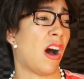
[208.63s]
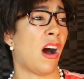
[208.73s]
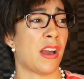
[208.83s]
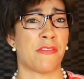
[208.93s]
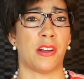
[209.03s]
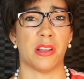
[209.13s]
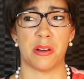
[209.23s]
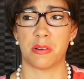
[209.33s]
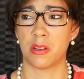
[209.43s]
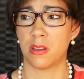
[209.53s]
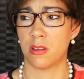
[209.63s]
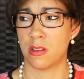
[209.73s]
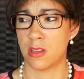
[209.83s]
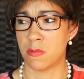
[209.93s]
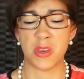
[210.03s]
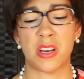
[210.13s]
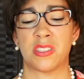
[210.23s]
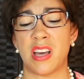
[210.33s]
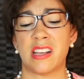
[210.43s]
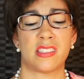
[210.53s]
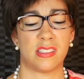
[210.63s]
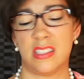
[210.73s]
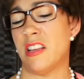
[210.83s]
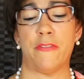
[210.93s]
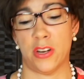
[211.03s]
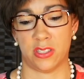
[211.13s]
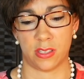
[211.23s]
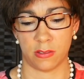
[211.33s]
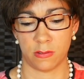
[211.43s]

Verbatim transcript: I follow, because that's different.